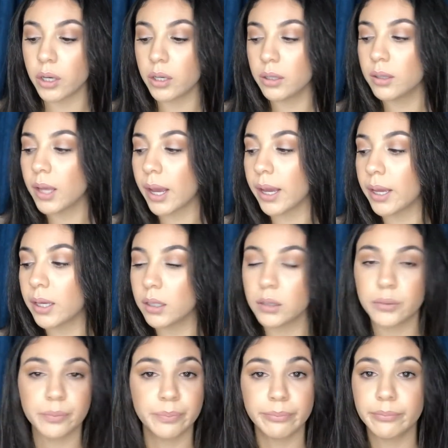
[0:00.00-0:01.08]
Like,
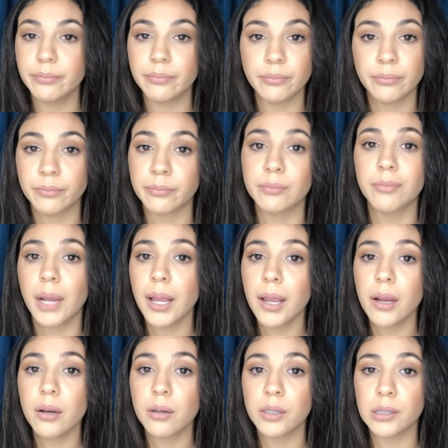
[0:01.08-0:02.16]
mm -mm. my
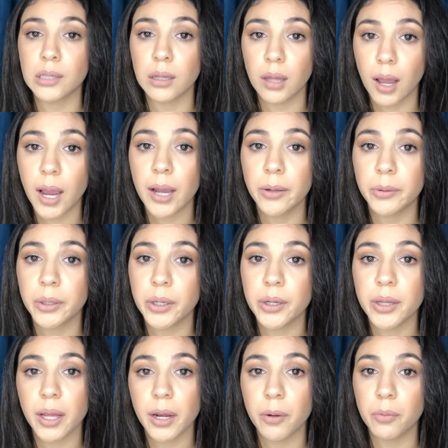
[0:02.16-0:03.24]
hair is a lot healthier
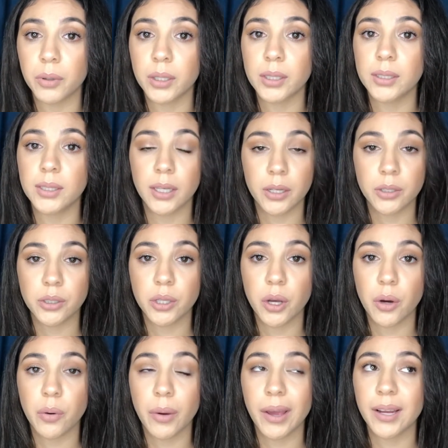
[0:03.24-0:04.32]
than it was years
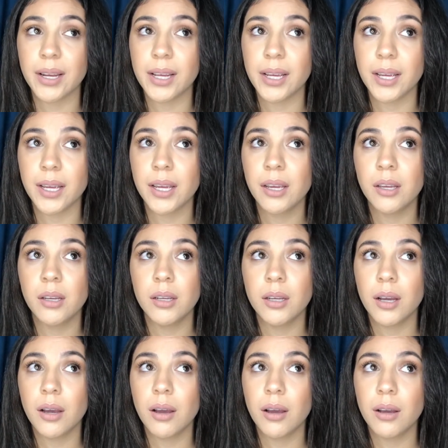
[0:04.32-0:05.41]
ago. And it,
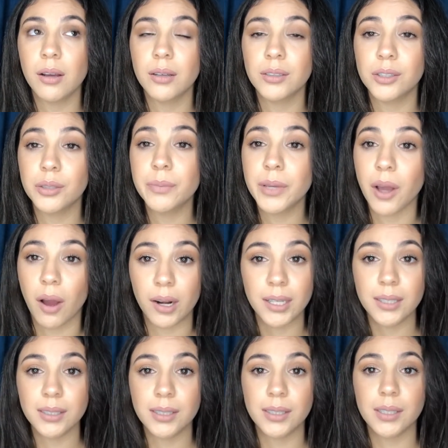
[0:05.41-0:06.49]
to be honest,